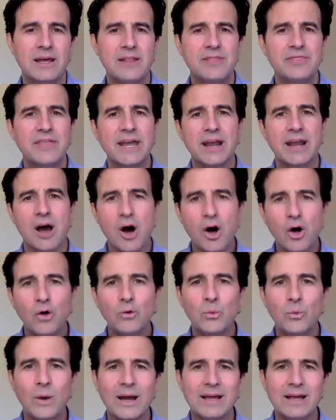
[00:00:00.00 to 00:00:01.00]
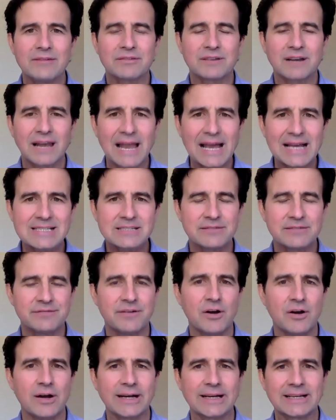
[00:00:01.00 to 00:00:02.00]
That old way of
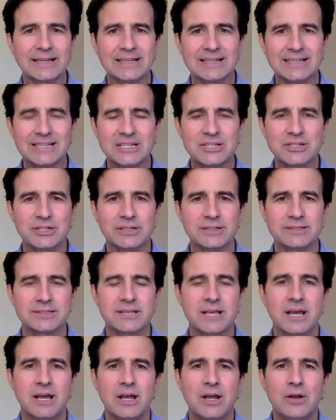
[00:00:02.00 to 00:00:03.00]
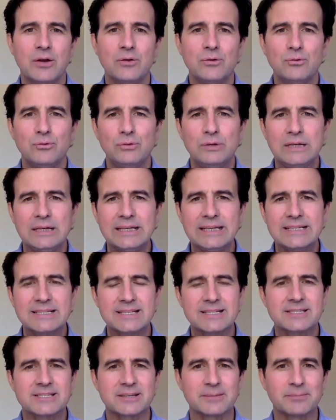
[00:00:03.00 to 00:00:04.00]
classifying conditions really
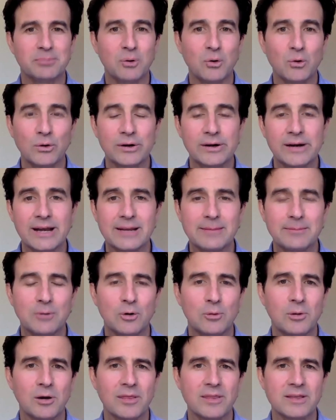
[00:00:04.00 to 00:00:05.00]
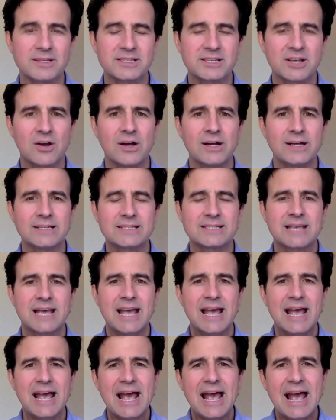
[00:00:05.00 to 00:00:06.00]
isn't supported anymore by the science,
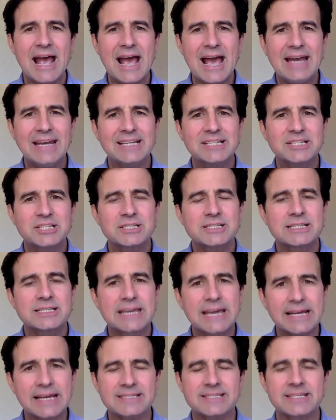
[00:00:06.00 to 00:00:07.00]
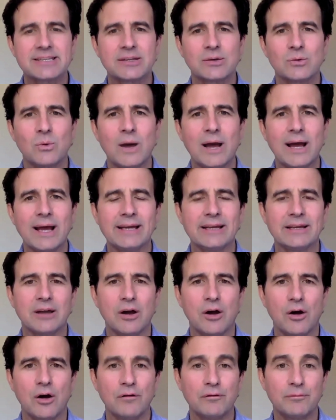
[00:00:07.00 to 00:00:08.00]
and it just gets in the way
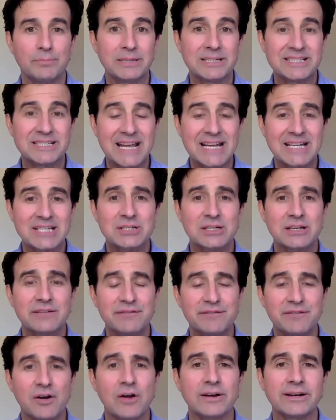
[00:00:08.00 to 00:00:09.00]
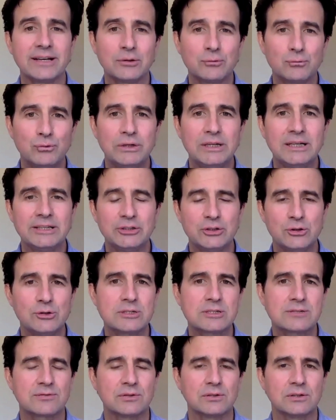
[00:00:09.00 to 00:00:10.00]
of potentially finding really
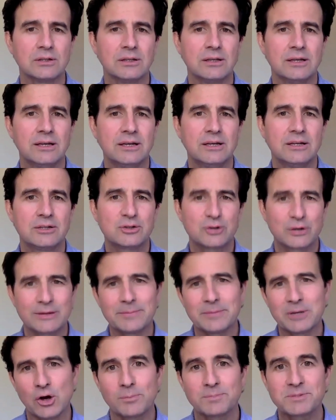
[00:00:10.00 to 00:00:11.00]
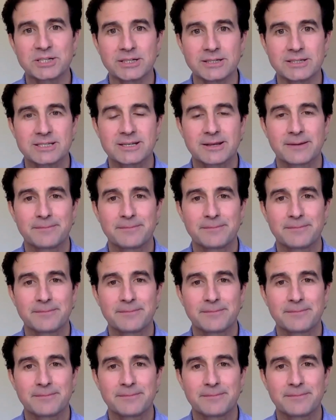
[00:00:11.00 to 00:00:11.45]
useful treatment options.